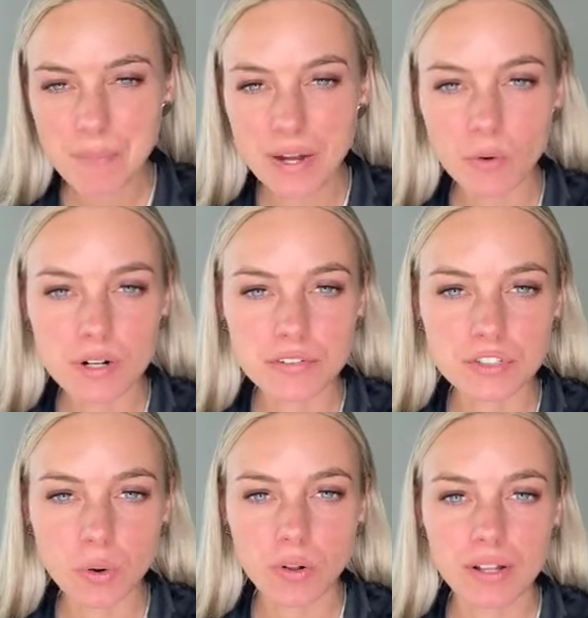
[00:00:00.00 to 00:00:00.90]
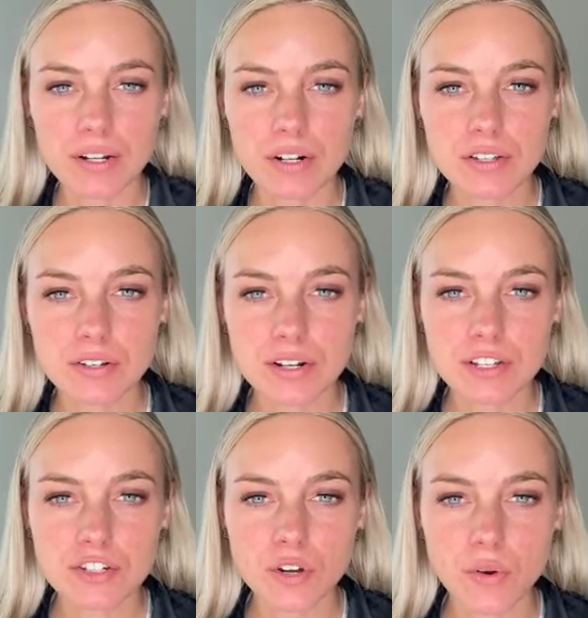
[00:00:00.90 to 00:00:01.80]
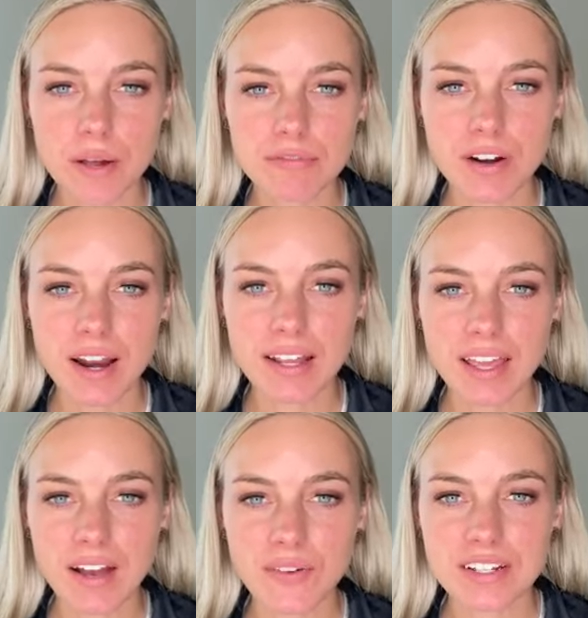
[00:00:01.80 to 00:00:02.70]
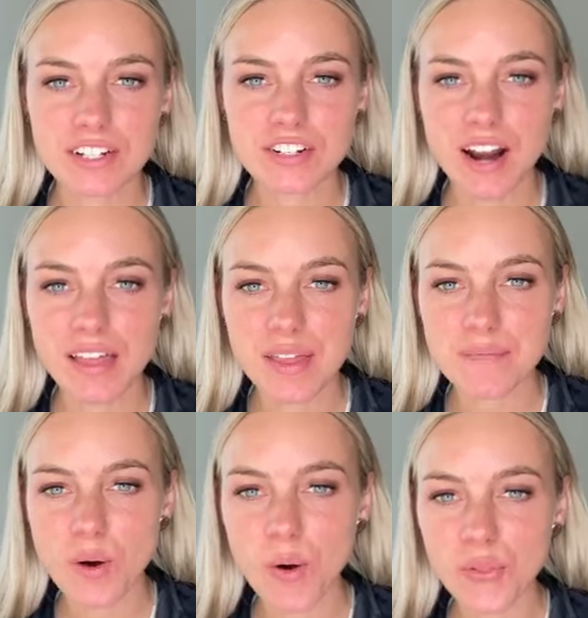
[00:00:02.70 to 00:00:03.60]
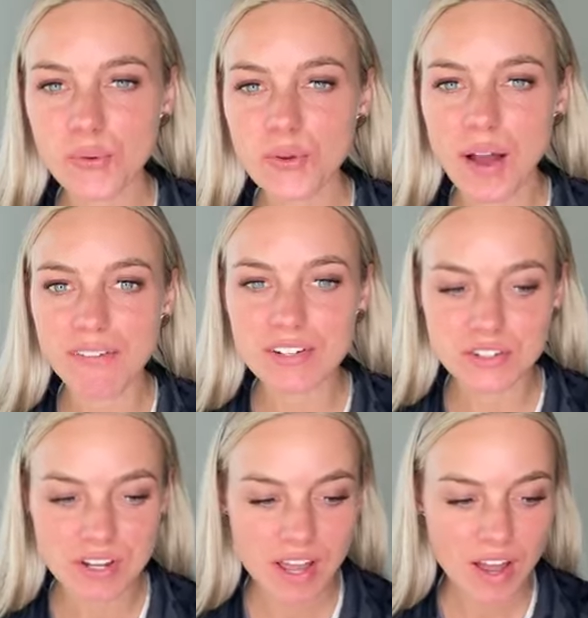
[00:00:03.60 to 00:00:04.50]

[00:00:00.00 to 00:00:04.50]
My order of Total and Earth Green showed up Friday. Can't wait to try them both. Ooh, you haven't.